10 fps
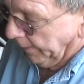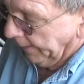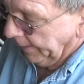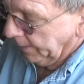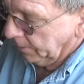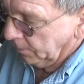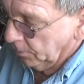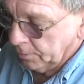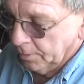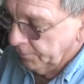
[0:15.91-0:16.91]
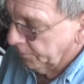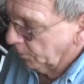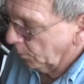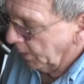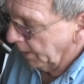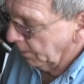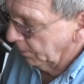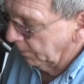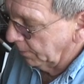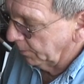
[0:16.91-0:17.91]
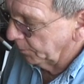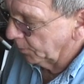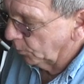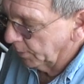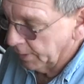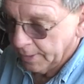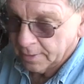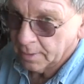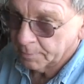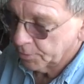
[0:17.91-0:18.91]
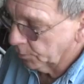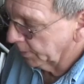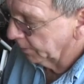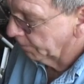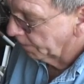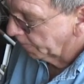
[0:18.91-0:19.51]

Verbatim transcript: And it looked good for a while, but what it ended up doing,